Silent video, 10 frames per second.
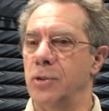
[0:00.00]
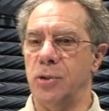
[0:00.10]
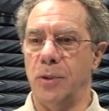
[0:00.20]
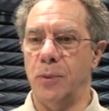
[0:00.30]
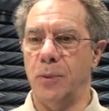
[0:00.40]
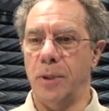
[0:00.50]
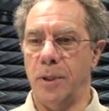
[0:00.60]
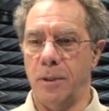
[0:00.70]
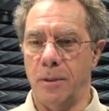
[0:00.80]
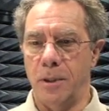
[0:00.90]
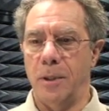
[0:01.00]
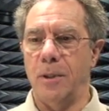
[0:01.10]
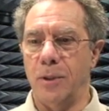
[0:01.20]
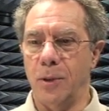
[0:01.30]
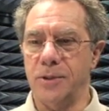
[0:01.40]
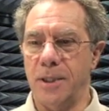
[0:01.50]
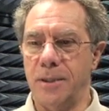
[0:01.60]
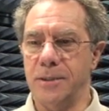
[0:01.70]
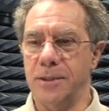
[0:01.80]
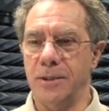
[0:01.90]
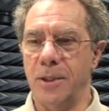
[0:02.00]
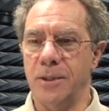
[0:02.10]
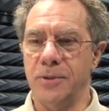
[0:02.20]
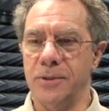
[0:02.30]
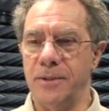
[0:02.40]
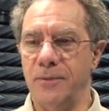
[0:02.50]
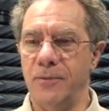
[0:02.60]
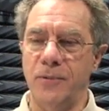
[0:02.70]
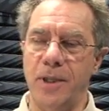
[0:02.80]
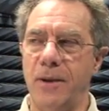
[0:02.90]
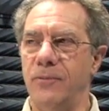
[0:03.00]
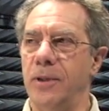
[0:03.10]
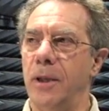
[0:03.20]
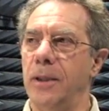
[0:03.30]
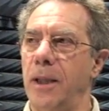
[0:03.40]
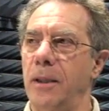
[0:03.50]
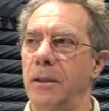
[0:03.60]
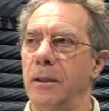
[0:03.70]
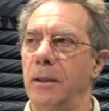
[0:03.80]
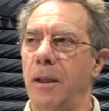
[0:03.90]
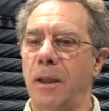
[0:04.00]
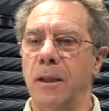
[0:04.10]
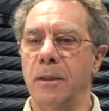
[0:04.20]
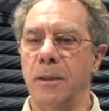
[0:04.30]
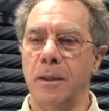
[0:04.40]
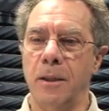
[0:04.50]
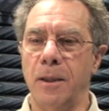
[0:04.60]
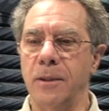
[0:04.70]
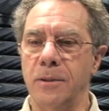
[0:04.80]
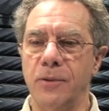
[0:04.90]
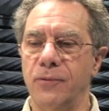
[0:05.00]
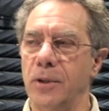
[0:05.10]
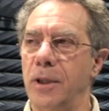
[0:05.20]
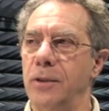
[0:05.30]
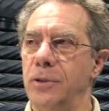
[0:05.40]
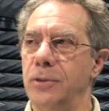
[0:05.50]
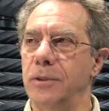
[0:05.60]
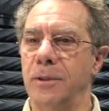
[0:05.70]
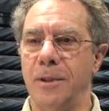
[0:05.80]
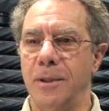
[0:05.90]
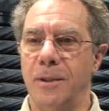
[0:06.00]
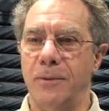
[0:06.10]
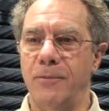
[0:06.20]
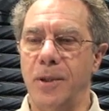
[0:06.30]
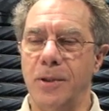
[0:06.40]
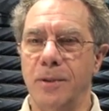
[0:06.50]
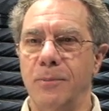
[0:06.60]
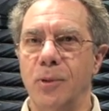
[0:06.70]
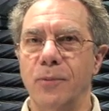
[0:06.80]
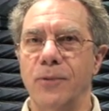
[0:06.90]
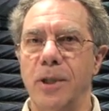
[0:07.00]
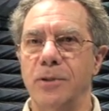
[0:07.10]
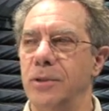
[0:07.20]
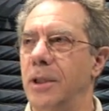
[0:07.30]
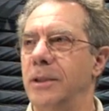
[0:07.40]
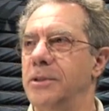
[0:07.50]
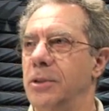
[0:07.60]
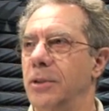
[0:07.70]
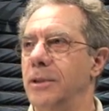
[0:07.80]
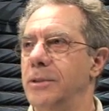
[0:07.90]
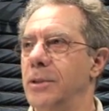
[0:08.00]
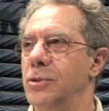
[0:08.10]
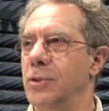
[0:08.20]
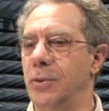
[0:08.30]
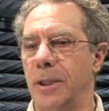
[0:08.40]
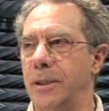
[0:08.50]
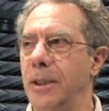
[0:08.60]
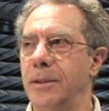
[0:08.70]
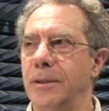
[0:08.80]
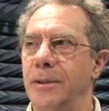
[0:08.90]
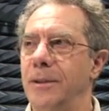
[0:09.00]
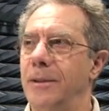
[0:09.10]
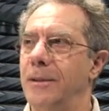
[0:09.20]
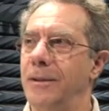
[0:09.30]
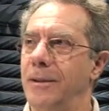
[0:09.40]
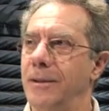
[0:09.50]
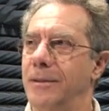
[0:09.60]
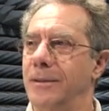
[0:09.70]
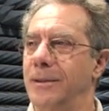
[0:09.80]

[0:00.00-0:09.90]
So uh, looks at the signal they're receiving with hand, without hand, and uh, under different condition, make a modification on the circuit so that that uh,